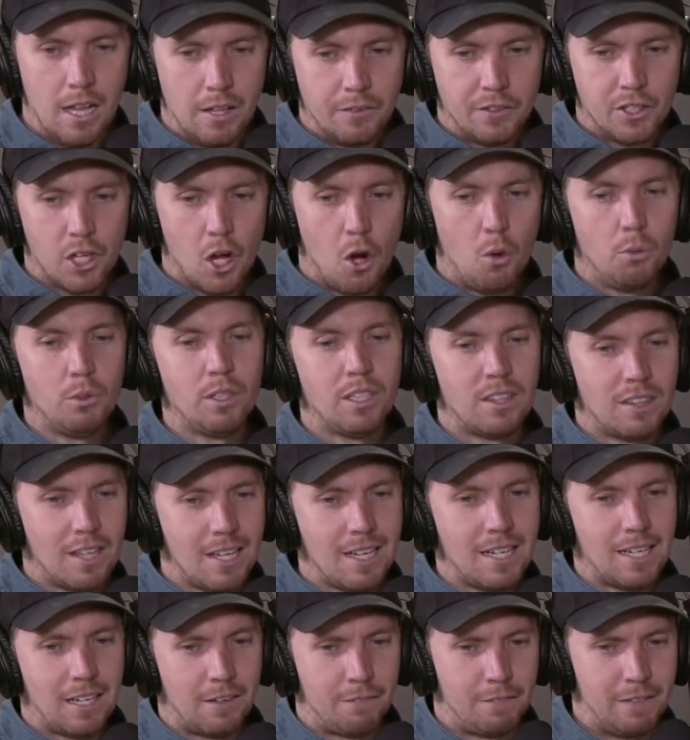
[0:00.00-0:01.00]
The only
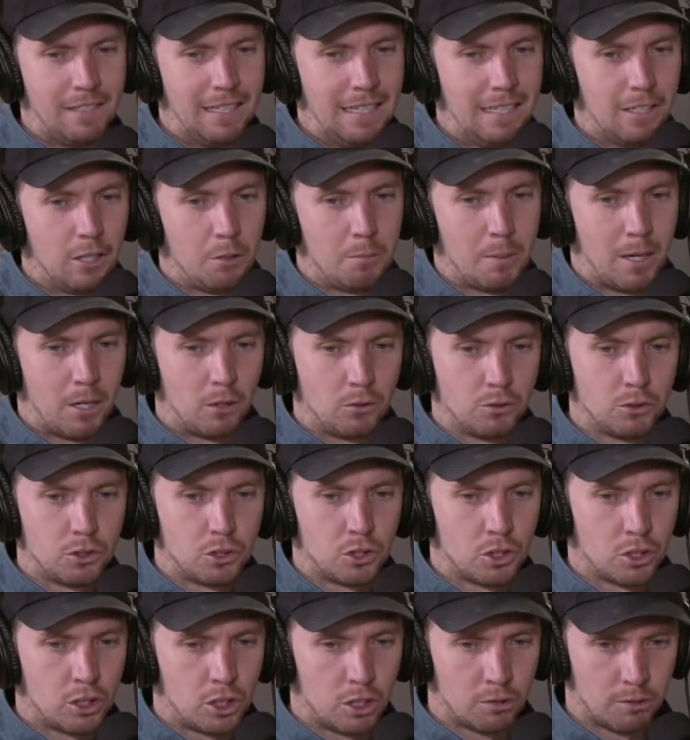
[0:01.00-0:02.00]
thing I feel a little bit
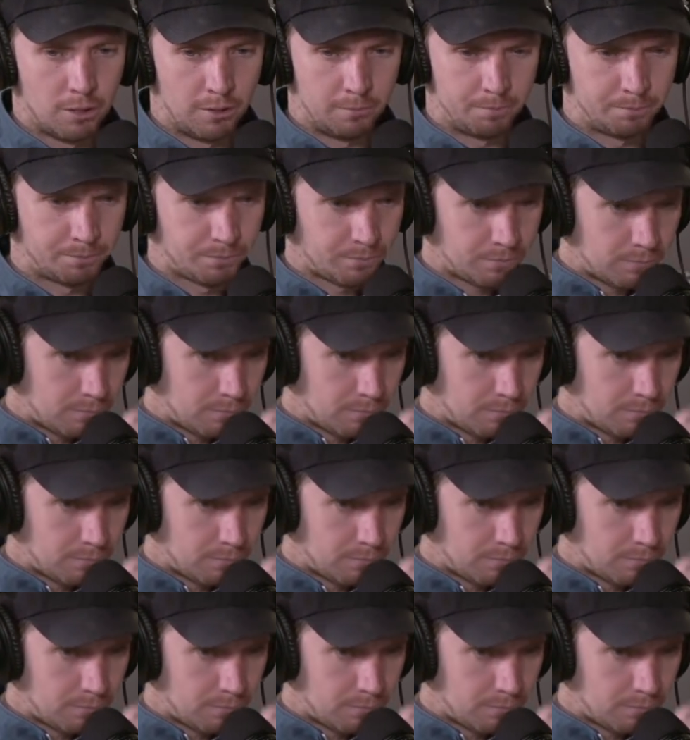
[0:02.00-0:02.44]
unsure on,